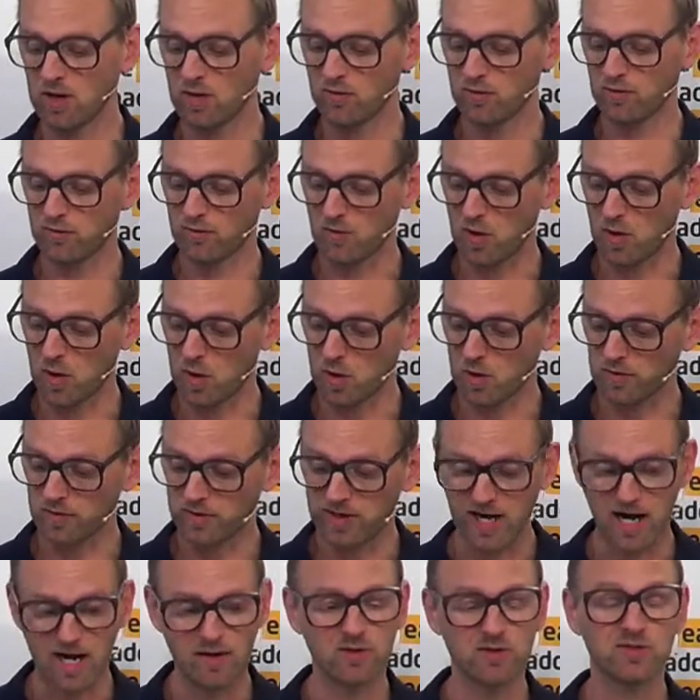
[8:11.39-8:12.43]
for
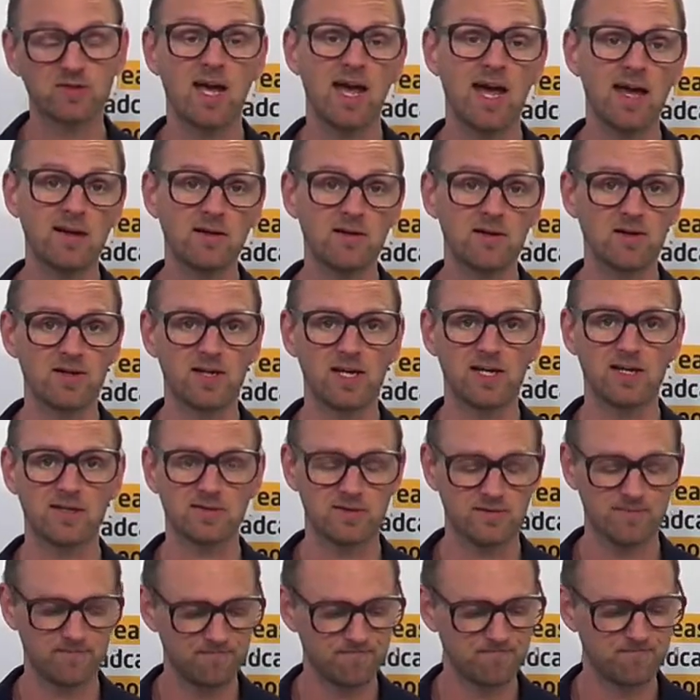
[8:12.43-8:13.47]
the iris handle
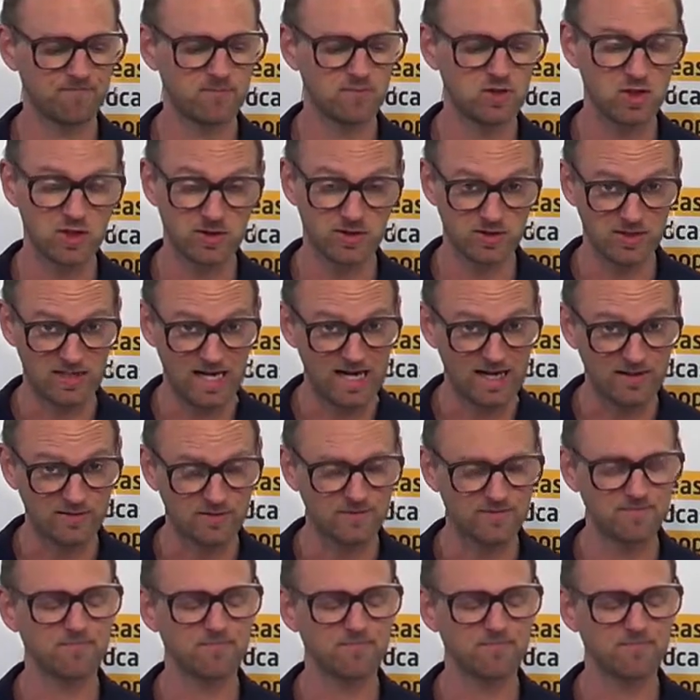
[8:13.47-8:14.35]
yet, just yet.